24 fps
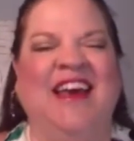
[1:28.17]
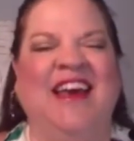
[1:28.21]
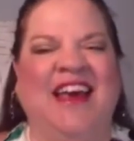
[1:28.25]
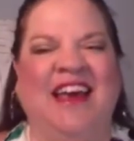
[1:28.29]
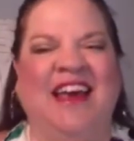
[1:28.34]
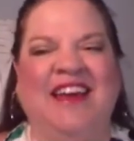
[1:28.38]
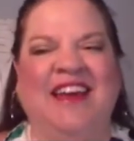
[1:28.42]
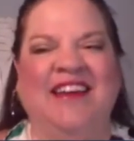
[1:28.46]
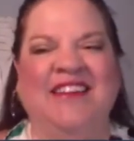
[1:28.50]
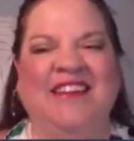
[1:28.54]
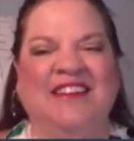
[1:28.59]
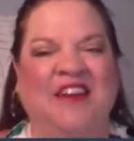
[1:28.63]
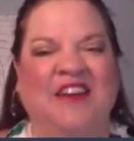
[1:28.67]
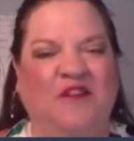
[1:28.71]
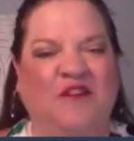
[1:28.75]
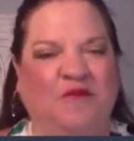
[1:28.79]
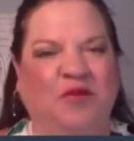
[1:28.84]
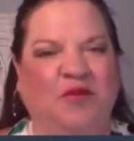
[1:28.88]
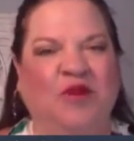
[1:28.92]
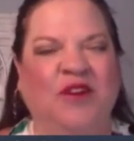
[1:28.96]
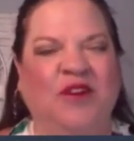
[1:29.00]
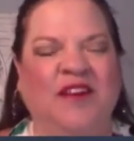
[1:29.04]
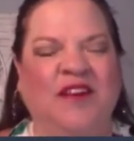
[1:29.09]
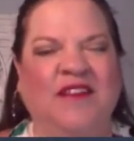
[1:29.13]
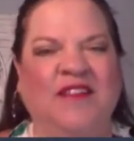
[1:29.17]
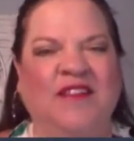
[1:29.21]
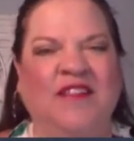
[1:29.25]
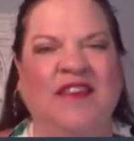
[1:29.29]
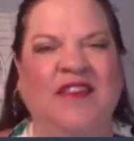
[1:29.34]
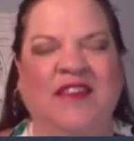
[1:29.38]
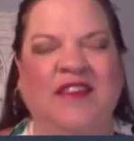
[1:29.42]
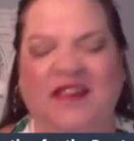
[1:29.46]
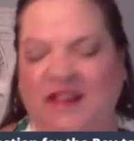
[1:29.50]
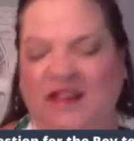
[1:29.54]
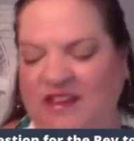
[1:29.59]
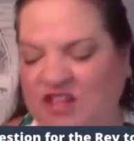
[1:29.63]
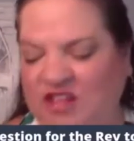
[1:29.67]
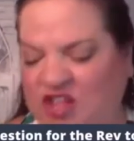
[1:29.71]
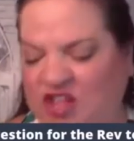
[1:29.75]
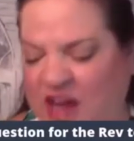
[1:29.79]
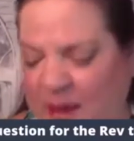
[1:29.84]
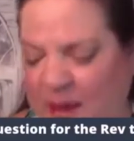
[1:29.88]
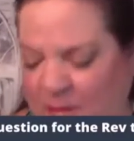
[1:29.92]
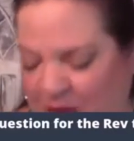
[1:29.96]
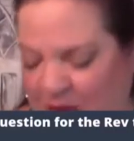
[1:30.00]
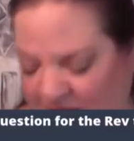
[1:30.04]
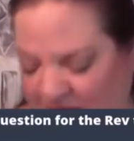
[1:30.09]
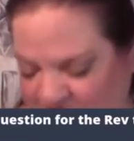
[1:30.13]
And as I've put in the
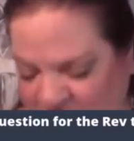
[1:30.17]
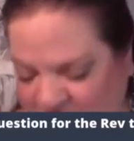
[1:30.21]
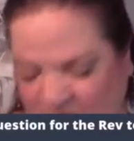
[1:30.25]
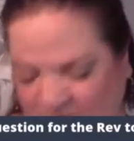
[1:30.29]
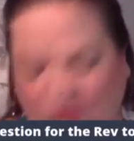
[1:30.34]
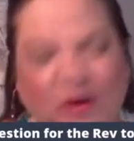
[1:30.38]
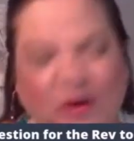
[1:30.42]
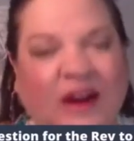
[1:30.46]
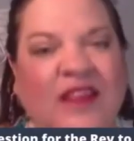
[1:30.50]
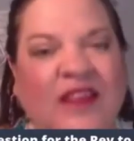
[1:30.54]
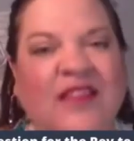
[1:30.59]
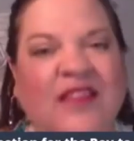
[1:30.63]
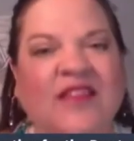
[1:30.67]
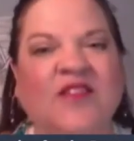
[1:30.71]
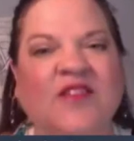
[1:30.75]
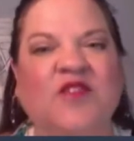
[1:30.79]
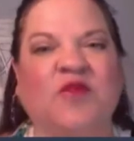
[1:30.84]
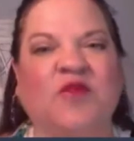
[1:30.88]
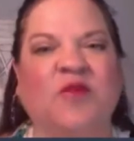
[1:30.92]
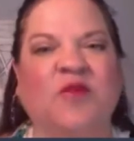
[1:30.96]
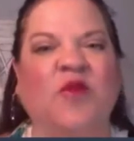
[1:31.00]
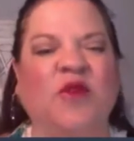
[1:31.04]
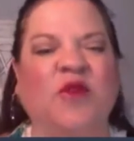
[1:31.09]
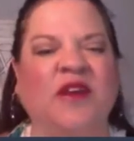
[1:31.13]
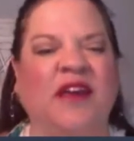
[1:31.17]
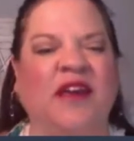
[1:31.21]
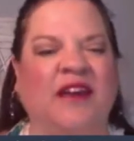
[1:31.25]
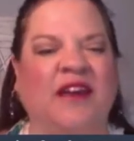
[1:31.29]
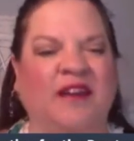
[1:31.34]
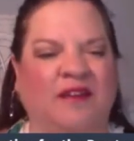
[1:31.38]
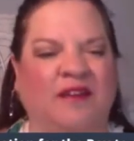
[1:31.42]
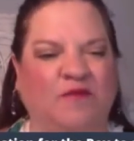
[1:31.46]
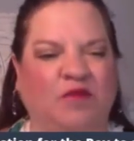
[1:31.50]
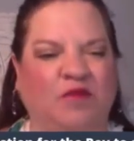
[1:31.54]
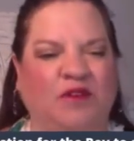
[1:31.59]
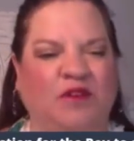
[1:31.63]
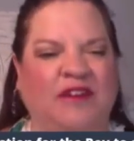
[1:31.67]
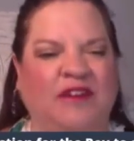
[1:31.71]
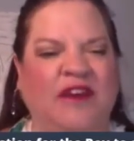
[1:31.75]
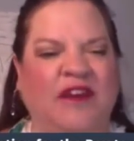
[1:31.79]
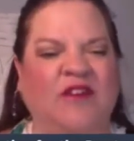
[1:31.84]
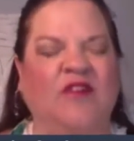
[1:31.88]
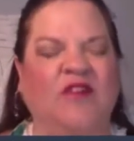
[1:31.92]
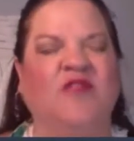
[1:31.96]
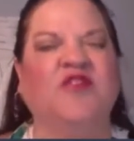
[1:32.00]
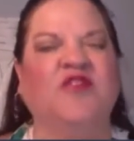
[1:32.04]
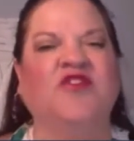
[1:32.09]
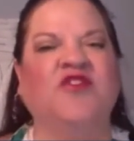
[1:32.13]
chat box already this morning, I've put down
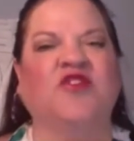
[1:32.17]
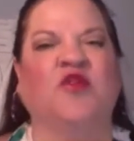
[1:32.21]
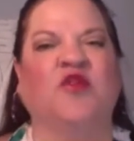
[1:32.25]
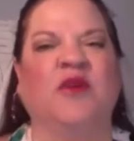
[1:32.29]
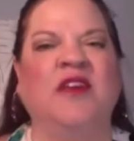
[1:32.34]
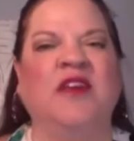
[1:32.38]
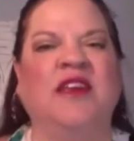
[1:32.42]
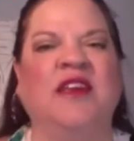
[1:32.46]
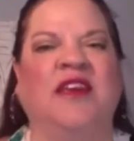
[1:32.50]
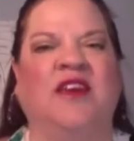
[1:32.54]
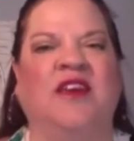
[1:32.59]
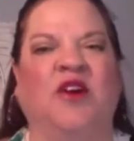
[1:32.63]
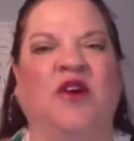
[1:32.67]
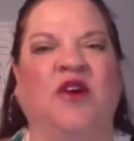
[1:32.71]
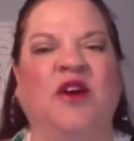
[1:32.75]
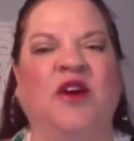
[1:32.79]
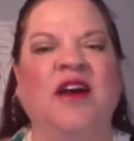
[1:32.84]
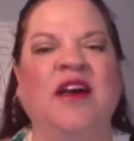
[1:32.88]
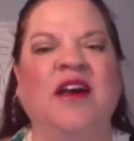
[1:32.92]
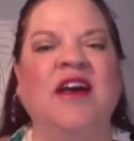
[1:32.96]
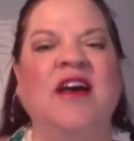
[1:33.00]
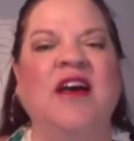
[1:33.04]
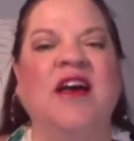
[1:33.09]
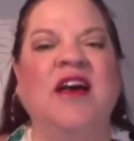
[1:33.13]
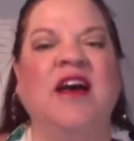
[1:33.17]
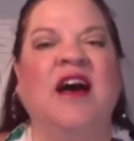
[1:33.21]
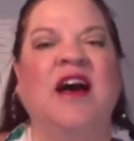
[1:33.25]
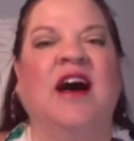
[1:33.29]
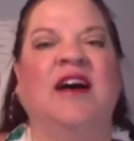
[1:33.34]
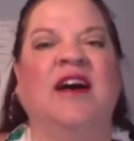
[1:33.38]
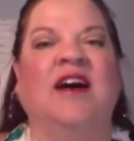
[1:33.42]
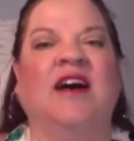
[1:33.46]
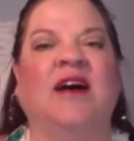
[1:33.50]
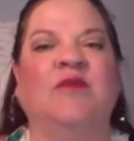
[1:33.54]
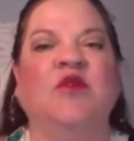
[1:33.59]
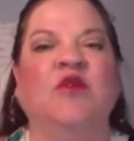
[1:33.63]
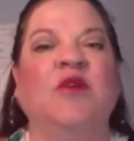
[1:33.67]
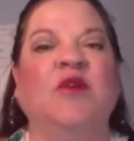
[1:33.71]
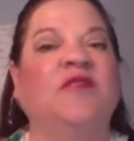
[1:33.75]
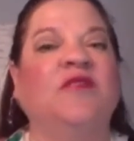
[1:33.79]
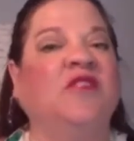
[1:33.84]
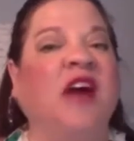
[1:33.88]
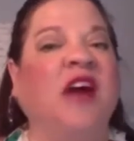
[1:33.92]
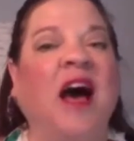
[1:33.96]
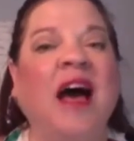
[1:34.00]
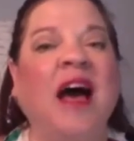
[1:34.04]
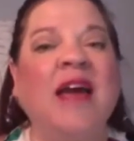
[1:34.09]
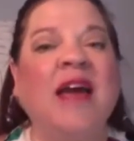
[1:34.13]
on the screen here, you have
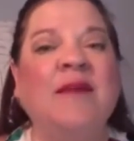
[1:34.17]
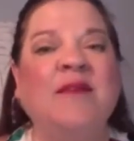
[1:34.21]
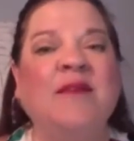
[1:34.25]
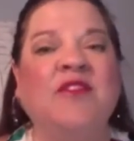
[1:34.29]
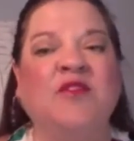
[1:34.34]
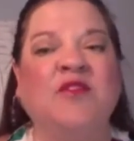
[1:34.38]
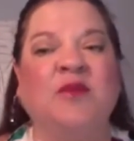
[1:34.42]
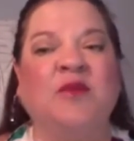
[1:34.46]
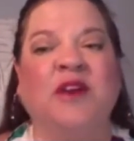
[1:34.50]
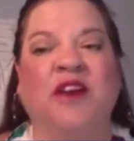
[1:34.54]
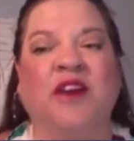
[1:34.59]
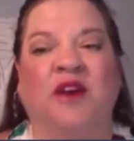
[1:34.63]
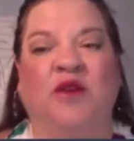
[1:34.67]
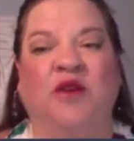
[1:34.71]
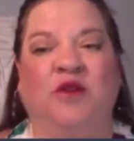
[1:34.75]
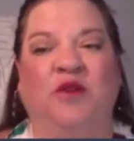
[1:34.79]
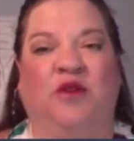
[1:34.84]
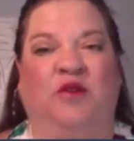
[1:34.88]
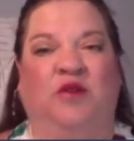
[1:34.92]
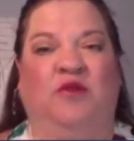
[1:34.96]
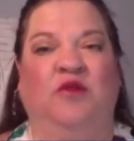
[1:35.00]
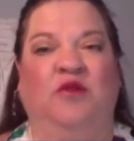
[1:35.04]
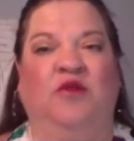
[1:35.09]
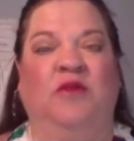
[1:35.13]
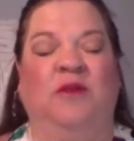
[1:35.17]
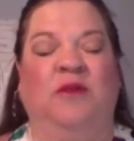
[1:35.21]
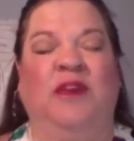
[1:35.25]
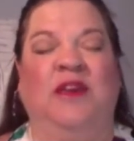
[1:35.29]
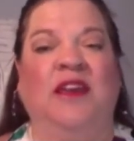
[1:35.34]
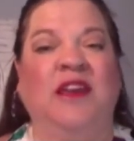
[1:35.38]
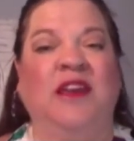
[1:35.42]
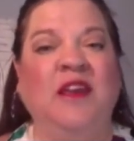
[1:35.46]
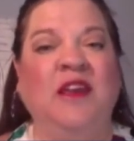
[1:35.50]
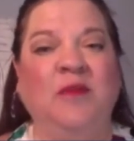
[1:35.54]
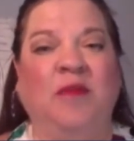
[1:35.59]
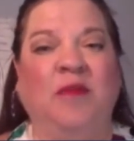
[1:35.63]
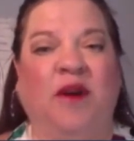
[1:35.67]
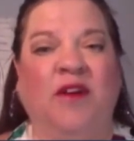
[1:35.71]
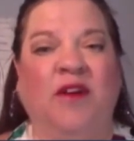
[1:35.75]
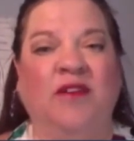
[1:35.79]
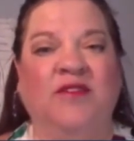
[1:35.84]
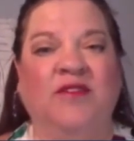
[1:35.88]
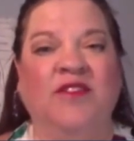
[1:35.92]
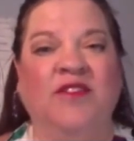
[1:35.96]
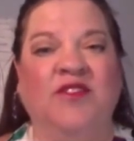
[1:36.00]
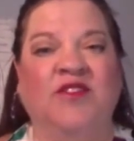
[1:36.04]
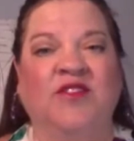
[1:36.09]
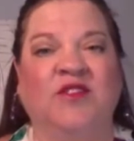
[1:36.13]
time as we go through the beginning part
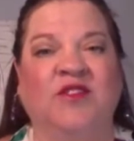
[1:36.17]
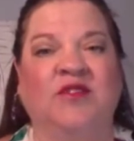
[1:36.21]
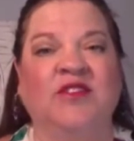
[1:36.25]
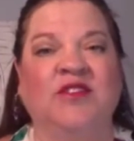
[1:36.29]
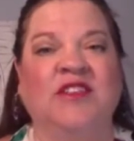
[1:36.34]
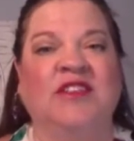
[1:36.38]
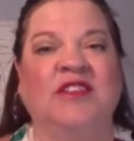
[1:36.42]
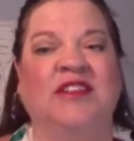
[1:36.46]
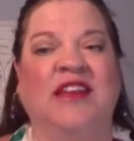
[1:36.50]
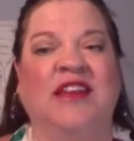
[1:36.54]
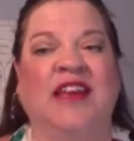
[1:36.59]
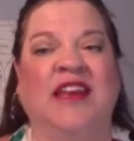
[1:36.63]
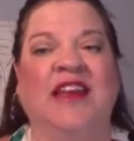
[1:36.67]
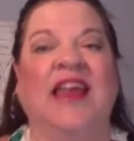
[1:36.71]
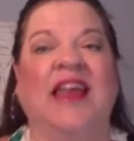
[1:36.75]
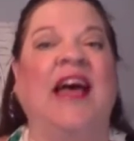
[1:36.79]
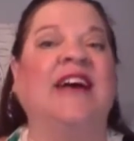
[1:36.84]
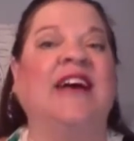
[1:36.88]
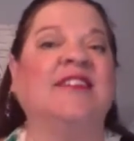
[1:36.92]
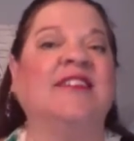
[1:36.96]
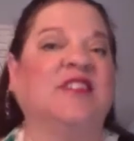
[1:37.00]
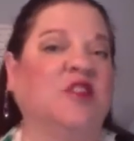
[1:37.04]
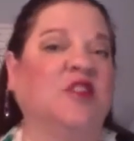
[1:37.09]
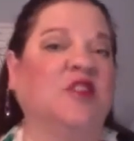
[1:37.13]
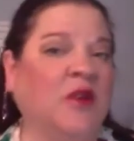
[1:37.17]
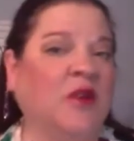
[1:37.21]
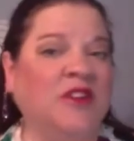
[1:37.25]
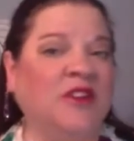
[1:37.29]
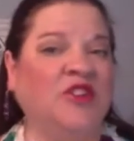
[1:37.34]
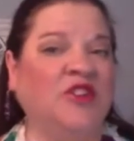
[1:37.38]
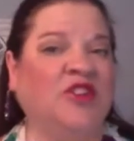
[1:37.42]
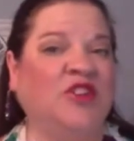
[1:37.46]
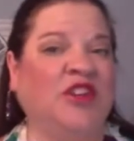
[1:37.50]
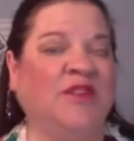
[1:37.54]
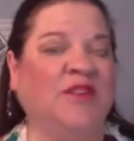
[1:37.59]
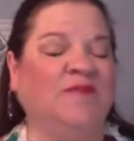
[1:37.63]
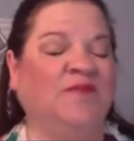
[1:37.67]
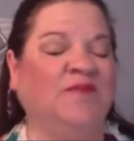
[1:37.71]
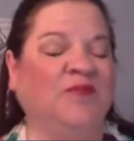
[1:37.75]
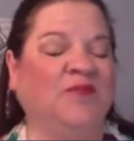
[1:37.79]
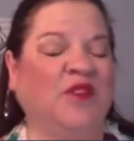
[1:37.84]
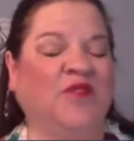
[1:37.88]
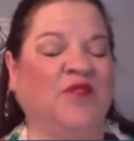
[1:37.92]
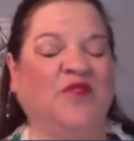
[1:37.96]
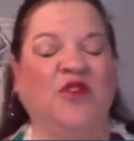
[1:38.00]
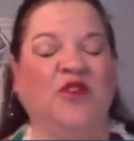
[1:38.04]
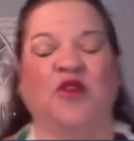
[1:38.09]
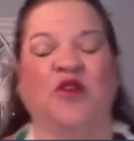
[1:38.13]
of the service today to ask a question
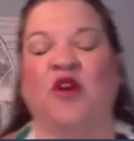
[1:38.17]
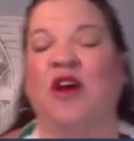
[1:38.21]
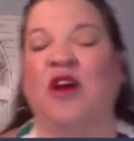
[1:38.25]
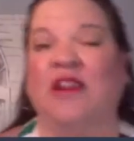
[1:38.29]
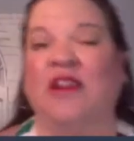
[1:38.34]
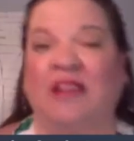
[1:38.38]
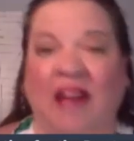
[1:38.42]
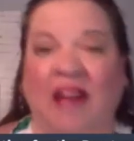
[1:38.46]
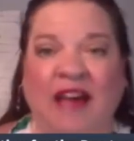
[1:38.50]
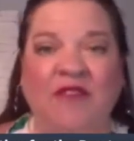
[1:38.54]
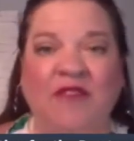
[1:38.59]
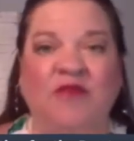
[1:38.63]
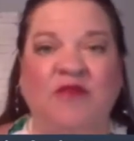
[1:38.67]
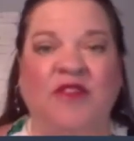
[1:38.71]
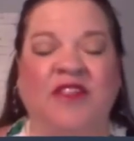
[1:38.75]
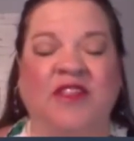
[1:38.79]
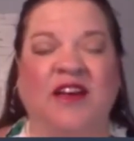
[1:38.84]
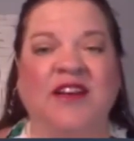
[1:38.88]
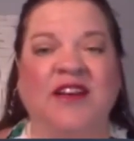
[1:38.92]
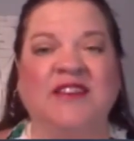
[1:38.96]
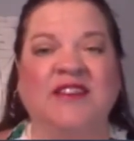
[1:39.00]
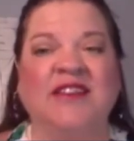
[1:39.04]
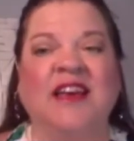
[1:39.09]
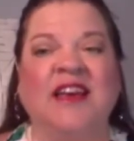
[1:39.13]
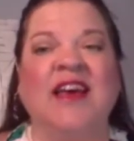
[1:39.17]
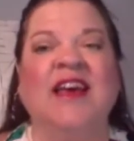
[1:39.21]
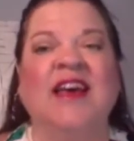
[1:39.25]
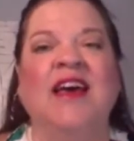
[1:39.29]
if you're on live with us.